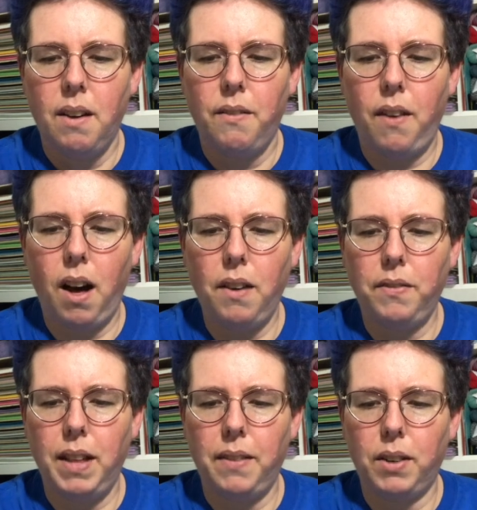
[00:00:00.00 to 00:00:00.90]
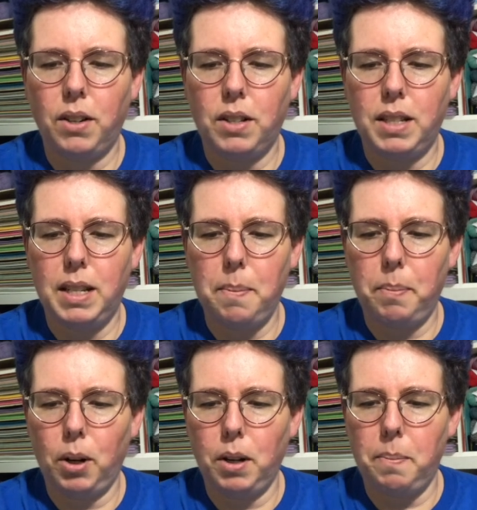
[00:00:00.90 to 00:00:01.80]
fall-flavored
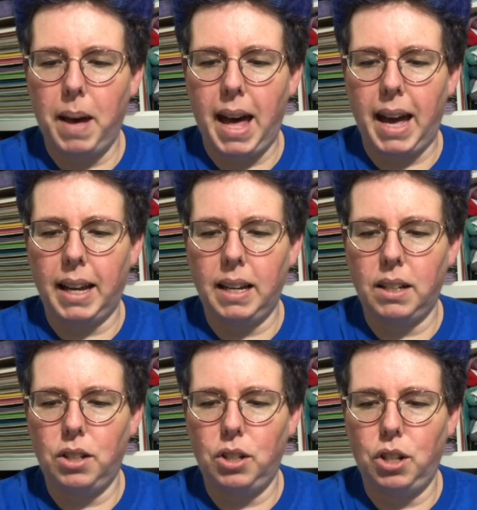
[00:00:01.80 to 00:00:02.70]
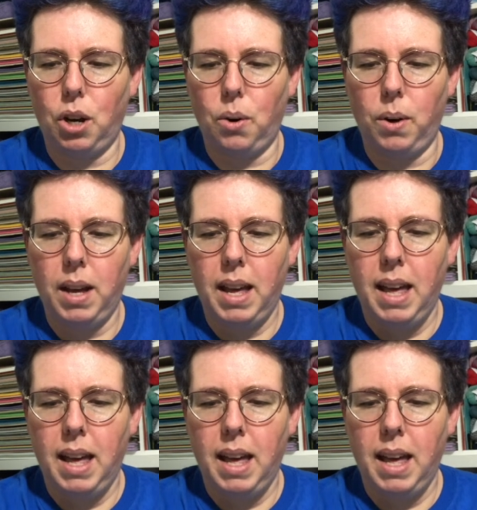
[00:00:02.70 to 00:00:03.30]
zippered bag to tote